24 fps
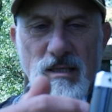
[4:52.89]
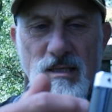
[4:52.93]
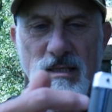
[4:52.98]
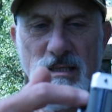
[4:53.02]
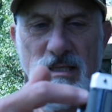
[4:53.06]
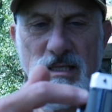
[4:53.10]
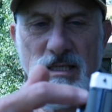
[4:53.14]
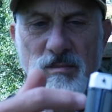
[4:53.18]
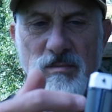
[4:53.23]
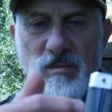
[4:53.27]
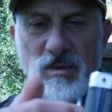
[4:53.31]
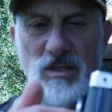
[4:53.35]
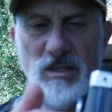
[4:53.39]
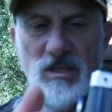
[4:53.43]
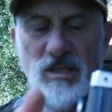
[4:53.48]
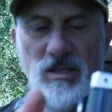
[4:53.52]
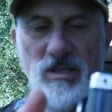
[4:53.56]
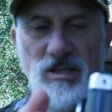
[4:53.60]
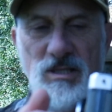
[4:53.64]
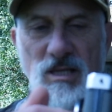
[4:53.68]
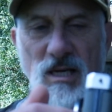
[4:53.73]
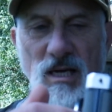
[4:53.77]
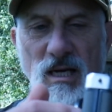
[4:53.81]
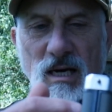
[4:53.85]
symbols at
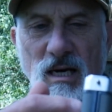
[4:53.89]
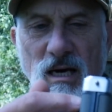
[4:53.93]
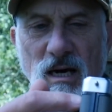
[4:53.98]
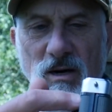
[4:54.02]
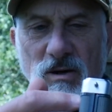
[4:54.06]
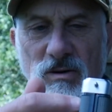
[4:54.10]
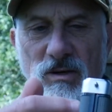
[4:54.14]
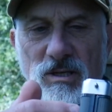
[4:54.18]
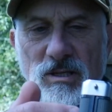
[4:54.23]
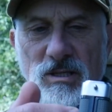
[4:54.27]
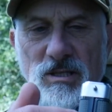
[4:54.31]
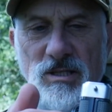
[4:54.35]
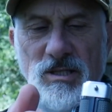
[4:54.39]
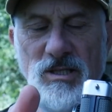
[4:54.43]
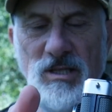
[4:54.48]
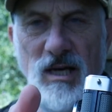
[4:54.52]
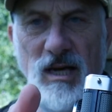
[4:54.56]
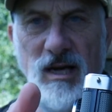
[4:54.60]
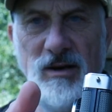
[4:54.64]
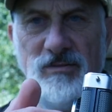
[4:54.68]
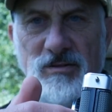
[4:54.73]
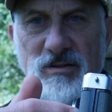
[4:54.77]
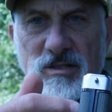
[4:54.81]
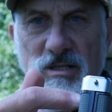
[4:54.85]
the side, orange
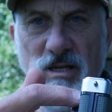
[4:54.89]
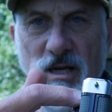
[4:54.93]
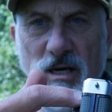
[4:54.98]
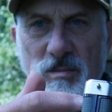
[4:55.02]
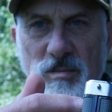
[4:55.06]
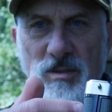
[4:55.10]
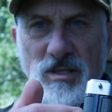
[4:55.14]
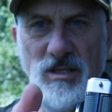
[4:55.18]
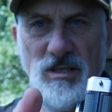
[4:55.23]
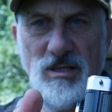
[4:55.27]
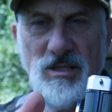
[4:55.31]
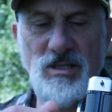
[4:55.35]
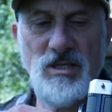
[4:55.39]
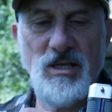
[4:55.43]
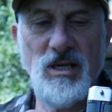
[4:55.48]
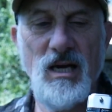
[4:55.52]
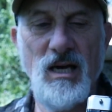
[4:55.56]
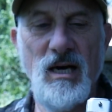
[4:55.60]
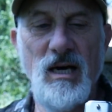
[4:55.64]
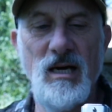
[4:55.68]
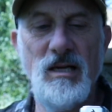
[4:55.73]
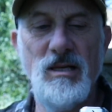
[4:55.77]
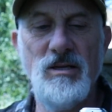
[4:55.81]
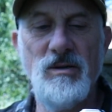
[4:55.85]
f-stops at the
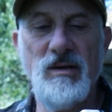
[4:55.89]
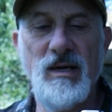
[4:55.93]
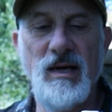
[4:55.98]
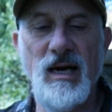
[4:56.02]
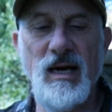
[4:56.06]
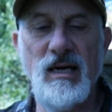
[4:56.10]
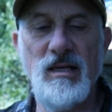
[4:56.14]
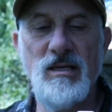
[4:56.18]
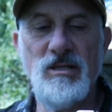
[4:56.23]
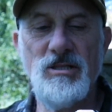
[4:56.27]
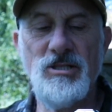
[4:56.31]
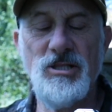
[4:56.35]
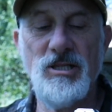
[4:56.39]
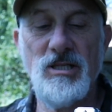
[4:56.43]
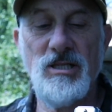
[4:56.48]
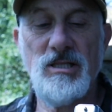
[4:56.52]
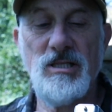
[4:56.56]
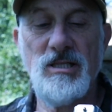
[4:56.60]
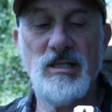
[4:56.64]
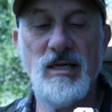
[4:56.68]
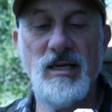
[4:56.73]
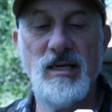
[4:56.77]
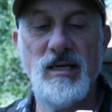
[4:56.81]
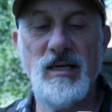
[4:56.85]
side. You can
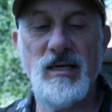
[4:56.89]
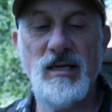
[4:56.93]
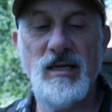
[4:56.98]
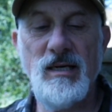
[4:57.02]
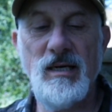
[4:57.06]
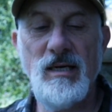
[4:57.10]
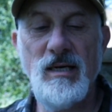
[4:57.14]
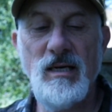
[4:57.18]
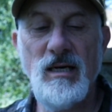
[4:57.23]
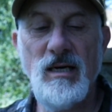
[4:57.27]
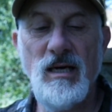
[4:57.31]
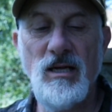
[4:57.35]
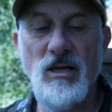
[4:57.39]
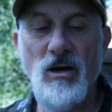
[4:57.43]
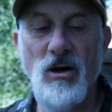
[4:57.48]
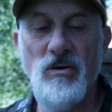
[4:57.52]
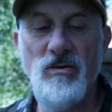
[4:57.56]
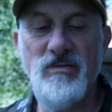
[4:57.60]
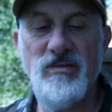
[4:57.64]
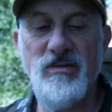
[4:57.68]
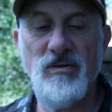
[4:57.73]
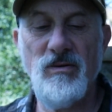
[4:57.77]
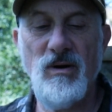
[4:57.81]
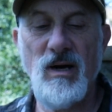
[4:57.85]
adjust it and
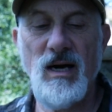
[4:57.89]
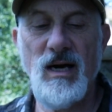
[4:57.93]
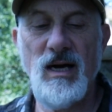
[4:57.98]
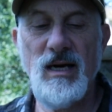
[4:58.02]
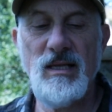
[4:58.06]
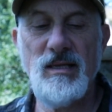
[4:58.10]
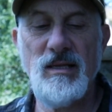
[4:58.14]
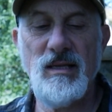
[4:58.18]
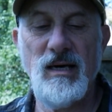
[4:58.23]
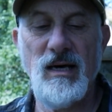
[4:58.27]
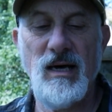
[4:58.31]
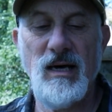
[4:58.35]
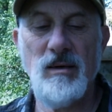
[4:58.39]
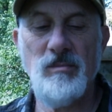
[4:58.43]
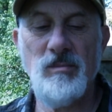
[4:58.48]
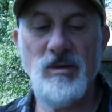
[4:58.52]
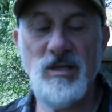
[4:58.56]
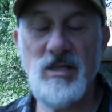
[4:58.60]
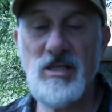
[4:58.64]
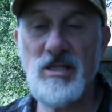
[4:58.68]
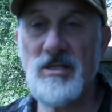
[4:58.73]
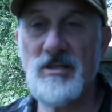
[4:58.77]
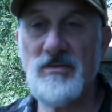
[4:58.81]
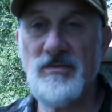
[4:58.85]
override that,
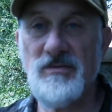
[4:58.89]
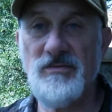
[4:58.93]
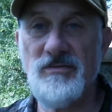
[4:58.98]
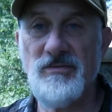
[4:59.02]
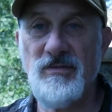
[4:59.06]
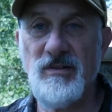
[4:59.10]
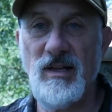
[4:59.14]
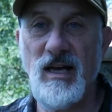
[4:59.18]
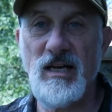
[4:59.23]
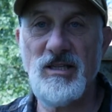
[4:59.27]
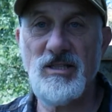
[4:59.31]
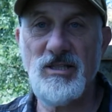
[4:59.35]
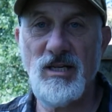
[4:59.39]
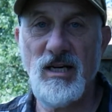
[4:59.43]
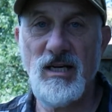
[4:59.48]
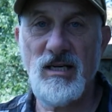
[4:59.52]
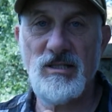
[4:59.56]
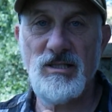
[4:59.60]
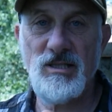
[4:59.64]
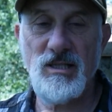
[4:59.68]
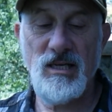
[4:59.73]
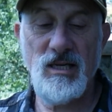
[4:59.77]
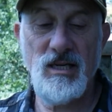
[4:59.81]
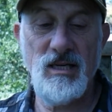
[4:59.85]
but this is for flash
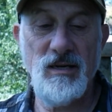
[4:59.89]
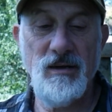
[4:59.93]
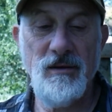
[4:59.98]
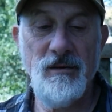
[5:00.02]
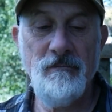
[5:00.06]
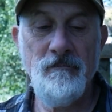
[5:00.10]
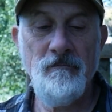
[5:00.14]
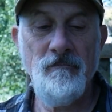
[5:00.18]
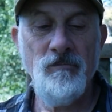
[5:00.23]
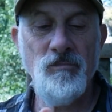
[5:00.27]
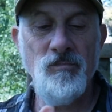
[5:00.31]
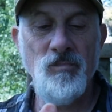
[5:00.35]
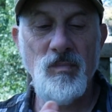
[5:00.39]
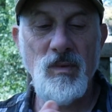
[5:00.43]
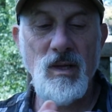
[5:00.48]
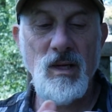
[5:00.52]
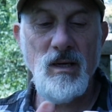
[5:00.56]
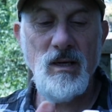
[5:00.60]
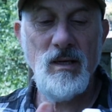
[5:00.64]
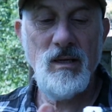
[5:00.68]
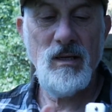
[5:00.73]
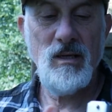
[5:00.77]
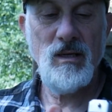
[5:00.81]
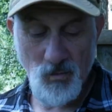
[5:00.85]
actually.
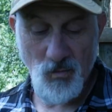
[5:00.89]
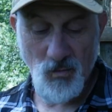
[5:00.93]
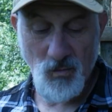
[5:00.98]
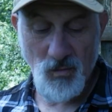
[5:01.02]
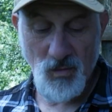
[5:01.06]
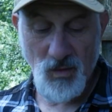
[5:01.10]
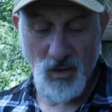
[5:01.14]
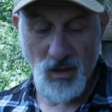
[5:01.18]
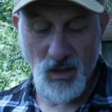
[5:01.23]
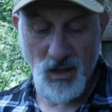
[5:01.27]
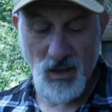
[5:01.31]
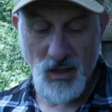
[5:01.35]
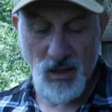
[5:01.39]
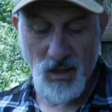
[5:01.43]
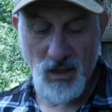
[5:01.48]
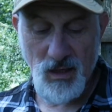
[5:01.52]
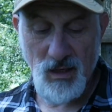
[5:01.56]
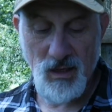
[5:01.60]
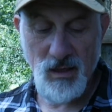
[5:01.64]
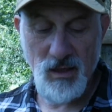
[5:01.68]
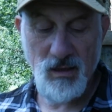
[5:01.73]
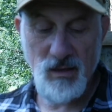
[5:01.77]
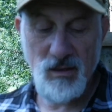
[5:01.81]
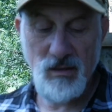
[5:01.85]

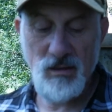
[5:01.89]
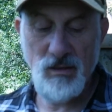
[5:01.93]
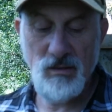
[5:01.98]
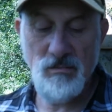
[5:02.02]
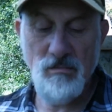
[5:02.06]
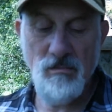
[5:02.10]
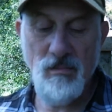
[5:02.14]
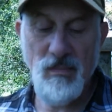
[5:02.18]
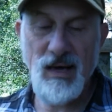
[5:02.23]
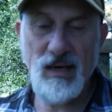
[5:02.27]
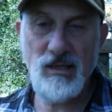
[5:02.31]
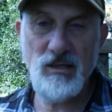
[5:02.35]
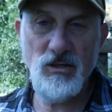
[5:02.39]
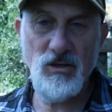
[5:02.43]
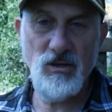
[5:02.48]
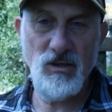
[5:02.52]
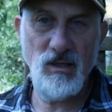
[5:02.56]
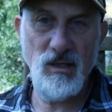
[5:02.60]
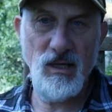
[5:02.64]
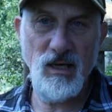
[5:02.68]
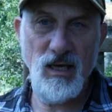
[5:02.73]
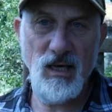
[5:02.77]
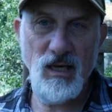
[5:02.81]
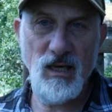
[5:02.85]
You
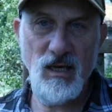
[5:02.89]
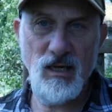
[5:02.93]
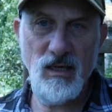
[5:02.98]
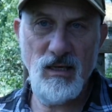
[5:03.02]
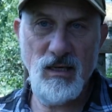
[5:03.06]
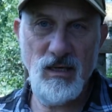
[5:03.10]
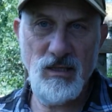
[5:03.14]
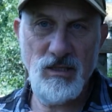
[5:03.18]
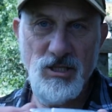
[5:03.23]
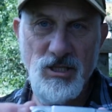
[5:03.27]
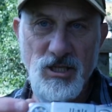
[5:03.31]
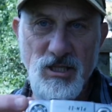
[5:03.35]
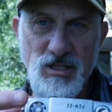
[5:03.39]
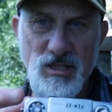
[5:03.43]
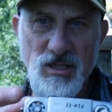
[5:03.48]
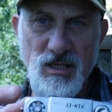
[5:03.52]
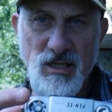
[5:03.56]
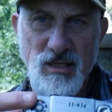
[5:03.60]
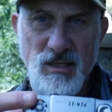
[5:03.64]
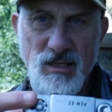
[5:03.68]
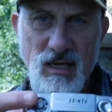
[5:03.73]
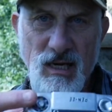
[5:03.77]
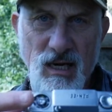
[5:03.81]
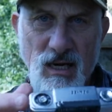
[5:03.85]
manually
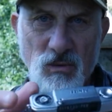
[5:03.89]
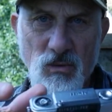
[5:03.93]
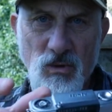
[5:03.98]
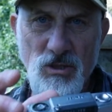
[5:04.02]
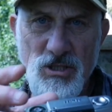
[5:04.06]
adjust it down.